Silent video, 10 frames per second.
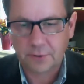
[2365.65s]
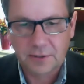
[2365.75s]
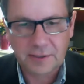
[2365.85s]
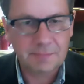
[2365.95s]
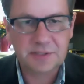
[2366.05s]

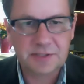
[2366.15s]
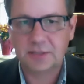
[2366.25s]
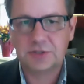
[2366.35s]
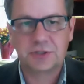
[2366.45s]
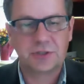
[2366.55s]

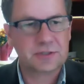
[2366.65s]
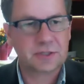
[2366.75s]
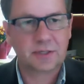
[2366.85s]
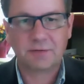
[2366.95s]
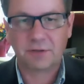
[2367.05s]
limitations
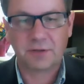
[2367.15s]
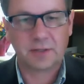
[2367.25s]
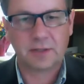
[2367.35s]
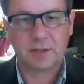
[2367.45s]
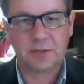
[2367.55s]
and
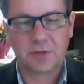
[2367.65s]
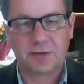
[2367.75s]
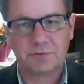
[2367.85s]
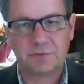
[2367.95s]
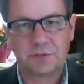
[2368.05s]
everything that you
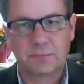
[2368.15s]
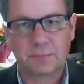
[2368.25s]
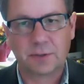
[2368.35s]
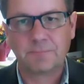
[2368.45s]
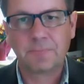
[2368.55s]
have to deal
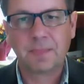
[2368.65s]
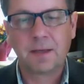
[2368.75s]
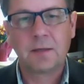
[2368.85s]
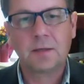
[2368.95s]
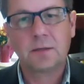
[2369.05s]
with.
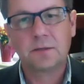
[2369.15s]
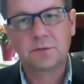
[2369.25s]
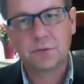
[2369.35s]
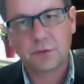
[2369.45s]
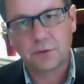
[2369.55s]

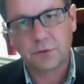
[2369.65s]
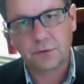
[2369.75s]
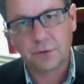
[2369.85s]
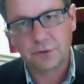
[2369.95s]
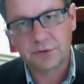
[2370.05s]
The